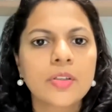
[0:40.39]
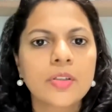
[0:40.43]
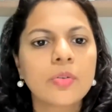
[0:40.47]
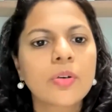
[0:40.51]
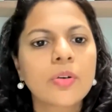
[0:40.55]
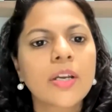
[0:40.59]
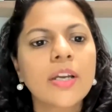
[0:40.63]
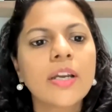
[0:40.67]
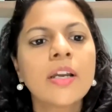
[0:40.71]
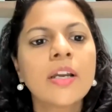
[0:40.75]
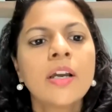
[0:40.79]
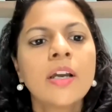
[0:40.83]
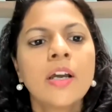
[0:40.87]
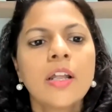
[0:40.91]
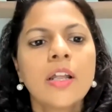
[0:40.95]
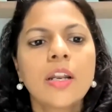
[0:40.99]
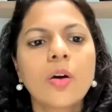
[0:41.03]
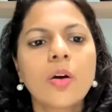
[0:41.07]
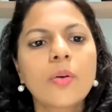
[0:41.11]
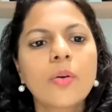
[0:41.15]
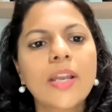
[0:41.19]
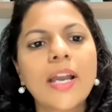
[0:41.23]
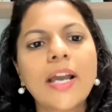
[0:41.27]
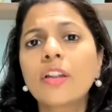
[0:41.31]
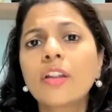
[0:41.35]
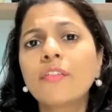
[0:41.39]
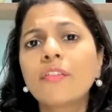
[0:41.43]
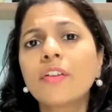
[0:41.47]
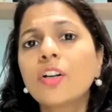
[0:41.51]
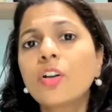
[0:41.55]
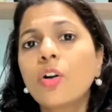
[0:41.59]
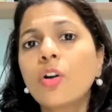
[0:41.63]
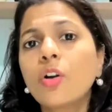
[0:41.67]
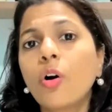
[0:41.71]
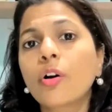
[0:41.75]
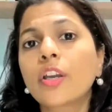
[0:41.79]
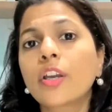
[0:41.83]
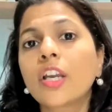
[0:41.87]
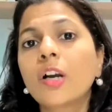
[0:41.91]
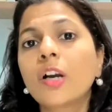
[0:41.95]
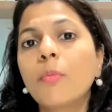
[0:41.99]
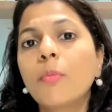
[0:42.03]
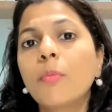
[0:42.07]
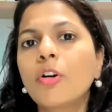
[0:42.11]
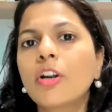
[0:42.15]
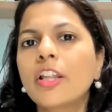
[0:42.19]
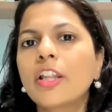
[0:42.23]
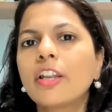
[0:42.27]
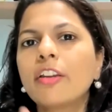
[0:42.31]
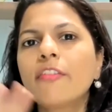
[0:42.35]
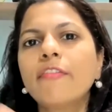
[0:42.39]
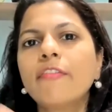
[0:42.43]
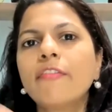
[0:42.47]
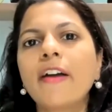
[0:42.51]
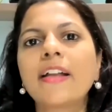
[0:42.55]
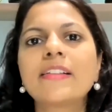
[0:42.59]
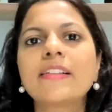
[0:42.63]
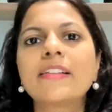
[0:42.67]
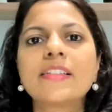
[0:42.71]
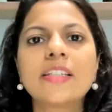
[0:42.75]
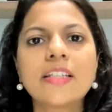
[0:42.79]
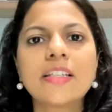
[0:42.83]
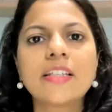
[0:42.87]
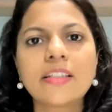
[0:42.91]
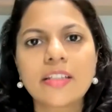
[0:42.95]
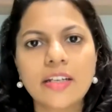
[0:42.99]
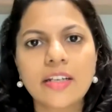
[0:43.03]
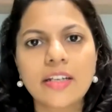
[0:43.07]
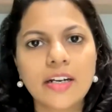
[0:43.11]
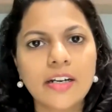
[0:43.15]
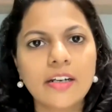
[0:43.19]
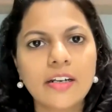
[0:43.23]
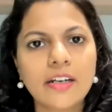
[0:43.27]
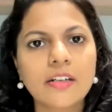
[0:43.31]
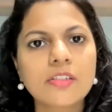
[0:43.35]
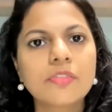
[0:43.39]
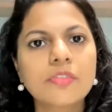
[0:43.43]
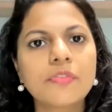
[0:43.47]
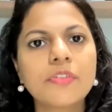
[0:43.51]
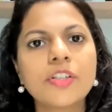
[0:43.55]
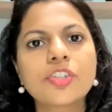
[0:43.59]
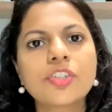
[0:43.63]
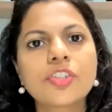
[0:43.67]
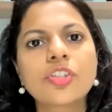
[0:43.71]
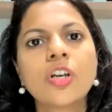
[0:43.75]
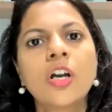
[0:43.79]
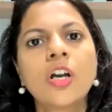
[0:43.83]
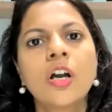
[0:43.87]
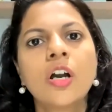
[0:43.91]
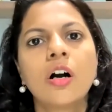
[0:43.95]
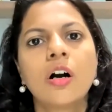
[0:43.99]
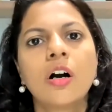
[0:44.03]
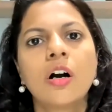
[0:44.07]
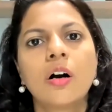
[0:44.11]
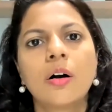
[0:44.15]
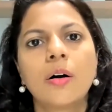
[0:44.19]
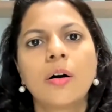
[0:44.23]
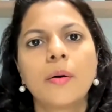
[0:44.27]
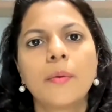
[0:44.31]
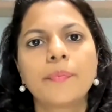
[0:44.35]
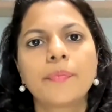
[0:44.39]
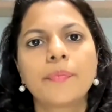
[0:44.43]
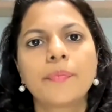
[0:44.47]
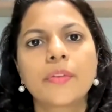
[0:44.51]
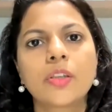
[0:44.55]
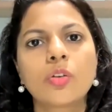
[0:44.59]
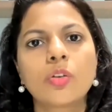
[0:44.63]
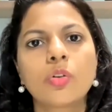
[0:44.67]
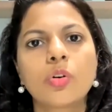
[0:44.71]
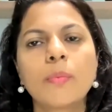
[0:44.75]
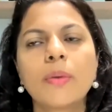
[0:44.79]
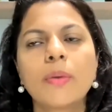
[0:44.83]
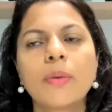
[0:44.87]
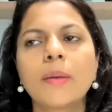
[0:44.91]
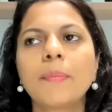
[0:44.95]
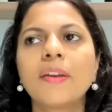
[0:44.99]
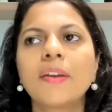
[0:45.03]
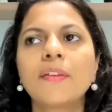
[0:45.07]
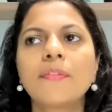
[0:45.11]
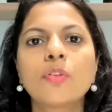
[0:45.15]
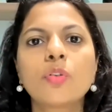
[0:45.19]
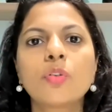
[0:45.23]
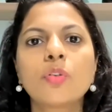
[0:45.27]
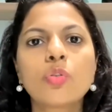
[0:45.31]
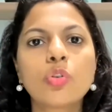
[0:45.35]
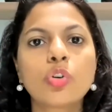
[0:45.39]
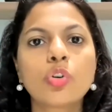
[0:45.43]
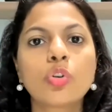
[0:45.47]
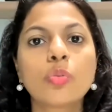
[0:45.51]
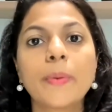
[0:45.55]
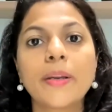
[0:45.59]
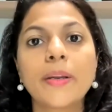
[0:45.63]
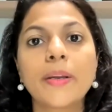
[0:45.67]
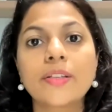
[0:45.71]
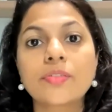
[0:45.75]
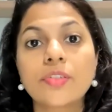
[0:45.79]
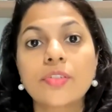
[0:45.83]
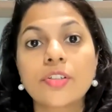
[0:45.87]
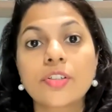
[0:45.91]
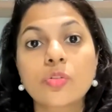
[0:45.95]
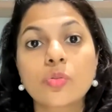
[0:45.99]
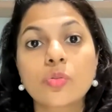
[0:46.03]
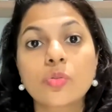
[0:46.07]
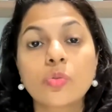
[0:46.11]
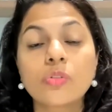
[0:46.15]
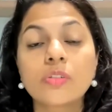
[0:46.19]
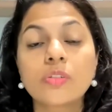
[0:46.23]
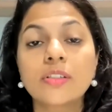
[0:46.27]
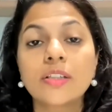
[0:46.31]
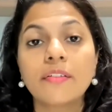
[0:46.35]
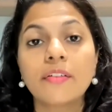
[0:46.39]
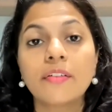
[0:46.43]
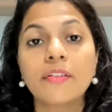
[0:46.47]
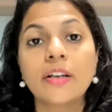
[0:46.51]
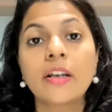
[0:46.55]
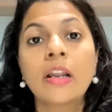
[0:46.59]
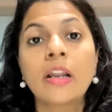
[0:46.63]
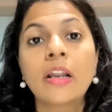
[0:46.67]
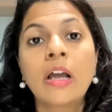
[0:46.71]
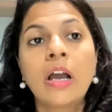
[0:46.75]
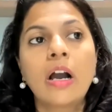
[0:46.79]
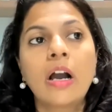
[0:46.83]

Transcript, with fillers: Okay. Now, not even talking about any fancy ingredients, which um, you know maybe if you go to pastry schools, they will